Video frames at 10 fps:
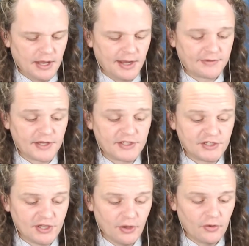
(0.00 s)
yet they
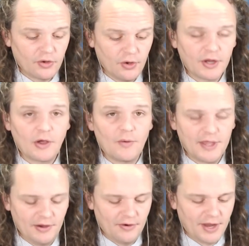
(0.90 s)
still couldn't
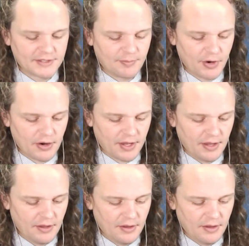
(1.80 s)
cohere as a party.